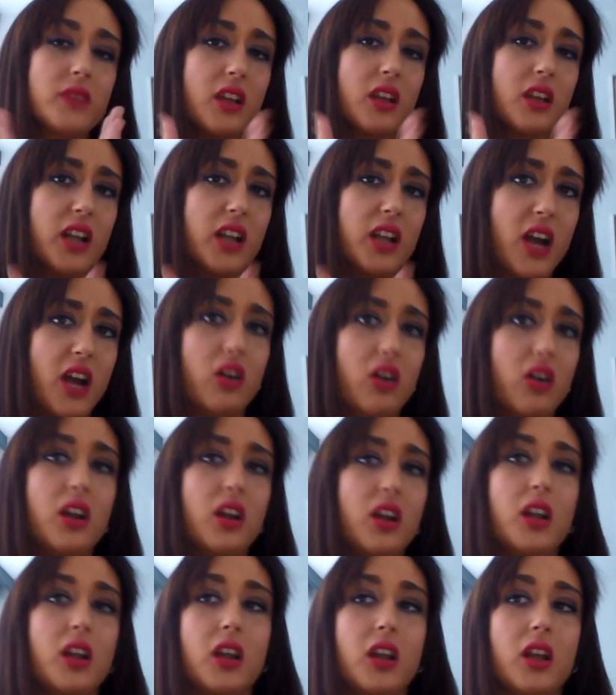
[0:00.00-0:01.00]
Now,
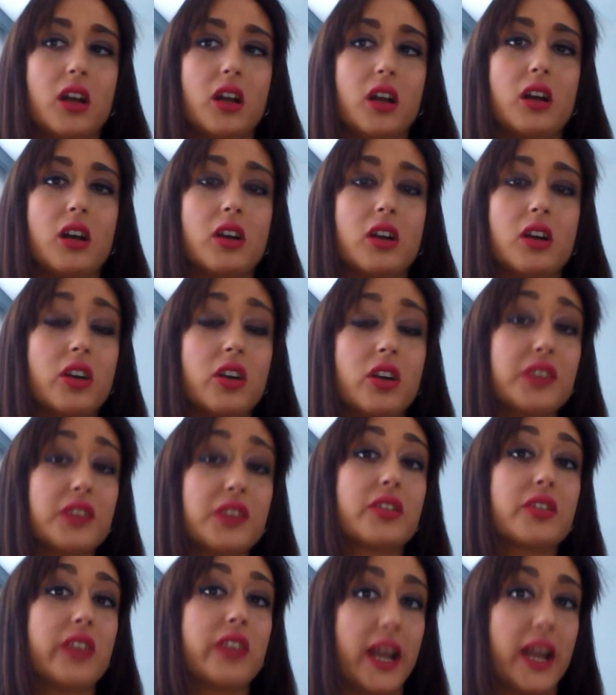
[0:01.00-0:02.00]
going to
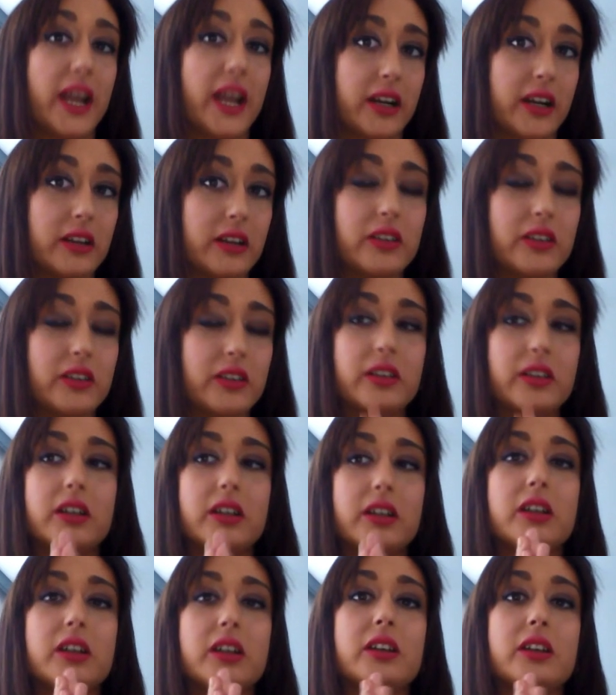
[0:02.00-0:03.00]
second,
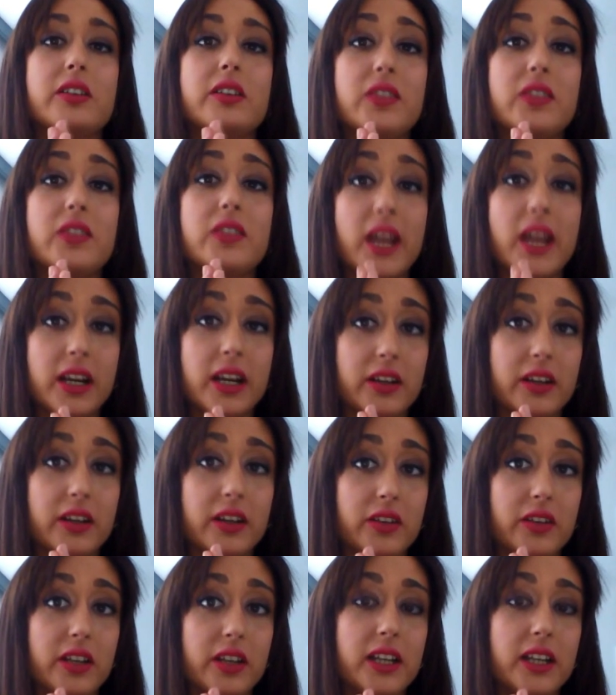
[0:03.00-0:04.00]

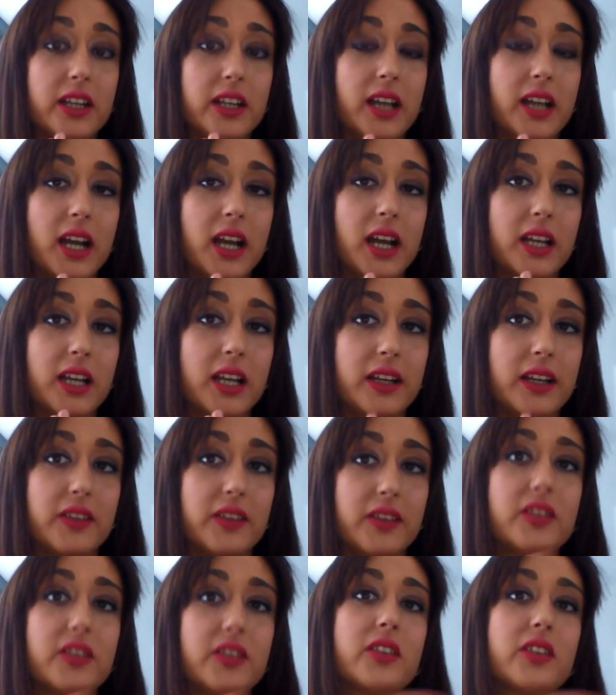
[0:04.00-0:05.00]
second in Italian
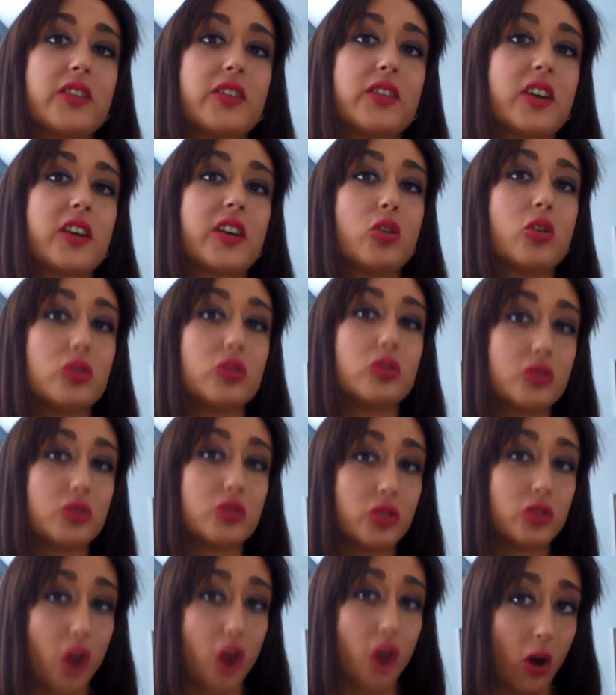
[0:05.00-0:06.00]
is
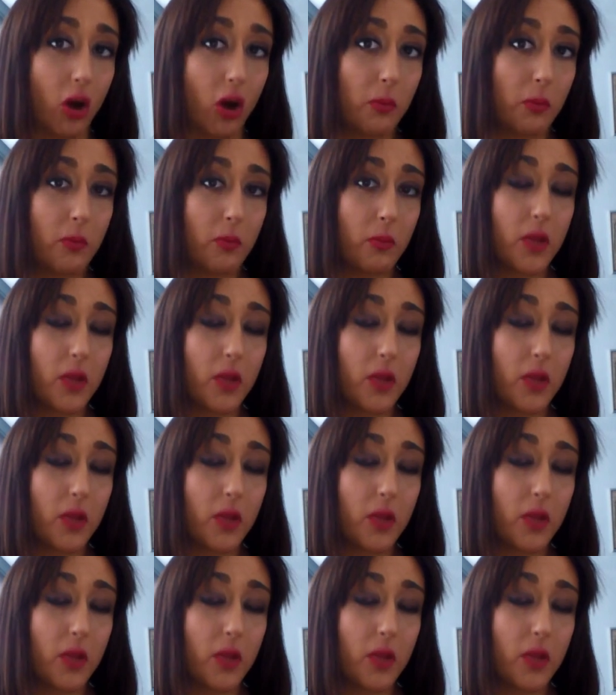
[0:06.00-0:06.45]
secondo.